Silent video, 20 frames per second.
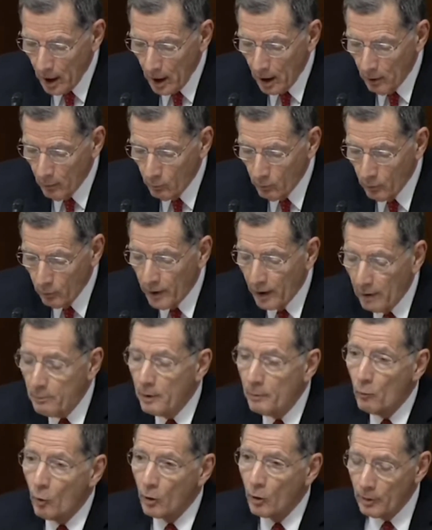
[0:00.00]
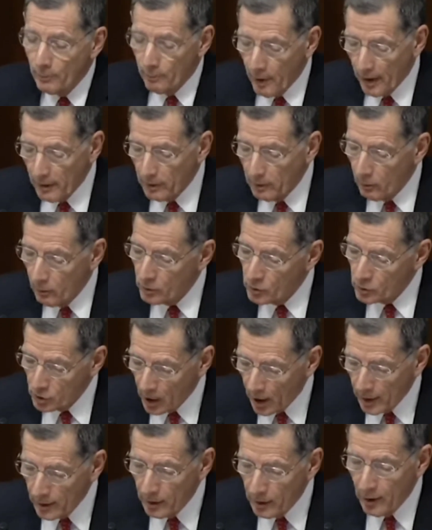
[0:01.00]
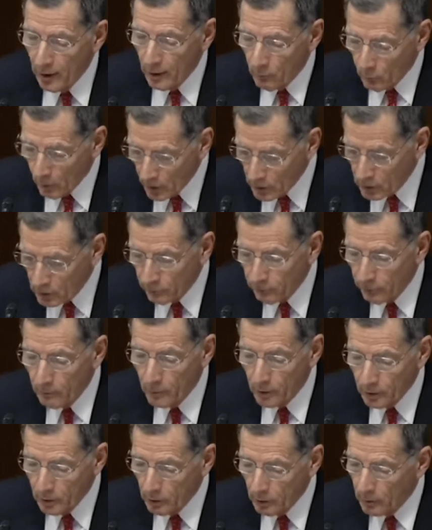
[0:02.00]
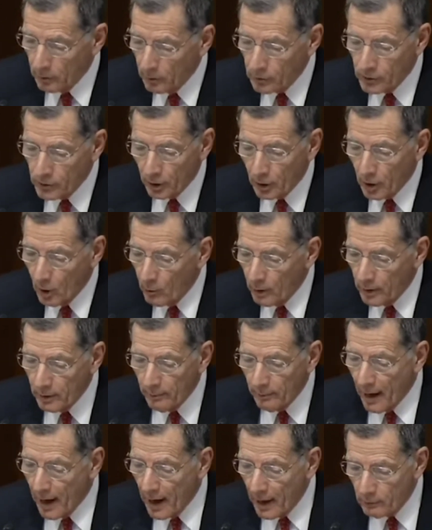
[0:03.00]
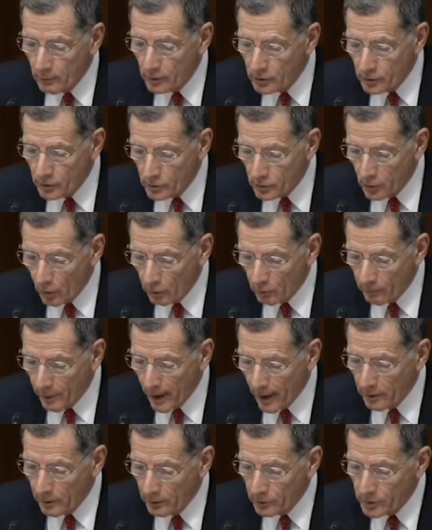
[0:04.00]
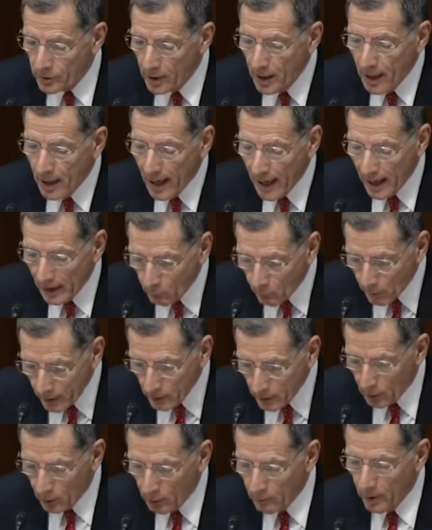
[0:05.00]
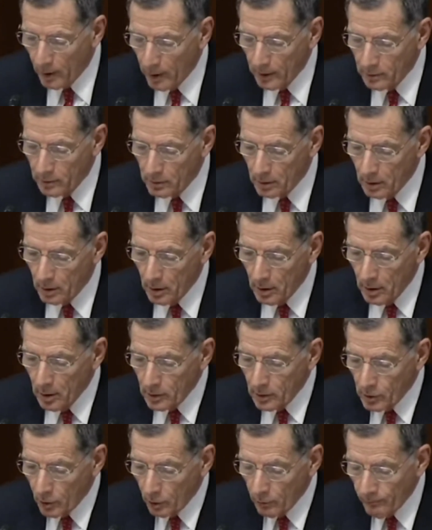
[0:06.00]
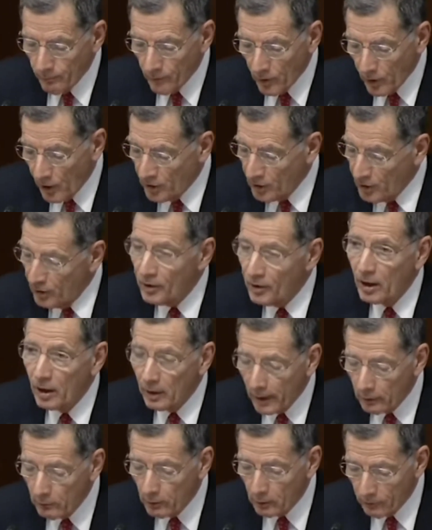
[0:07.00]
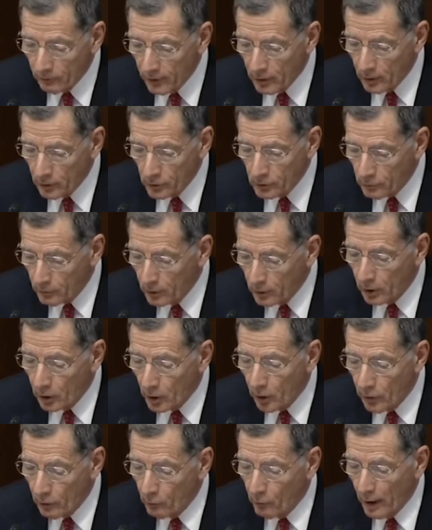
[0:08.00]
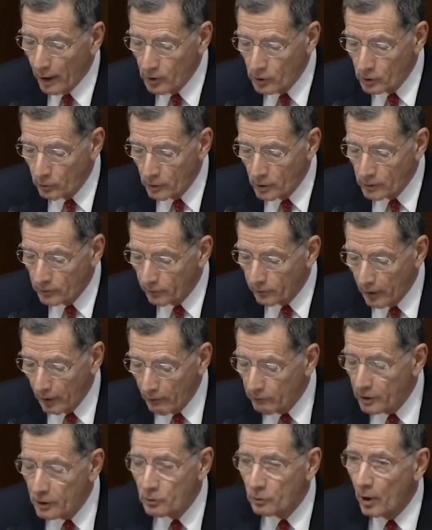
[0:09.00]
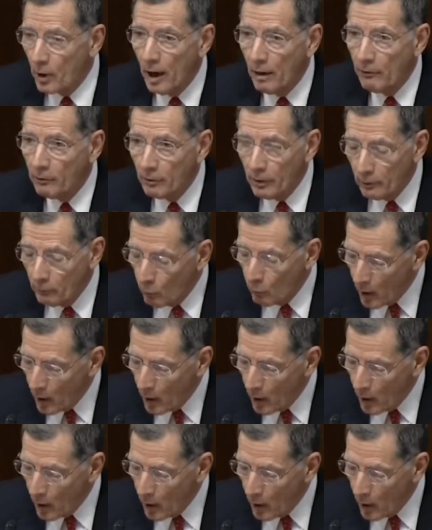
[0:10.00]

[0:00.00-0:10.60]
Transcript: Uh, will then be more dependent on China and Russia for materials that go into batteries and solar panels and wind turbines. So do you think electric vehicles really are the right choice for every driver?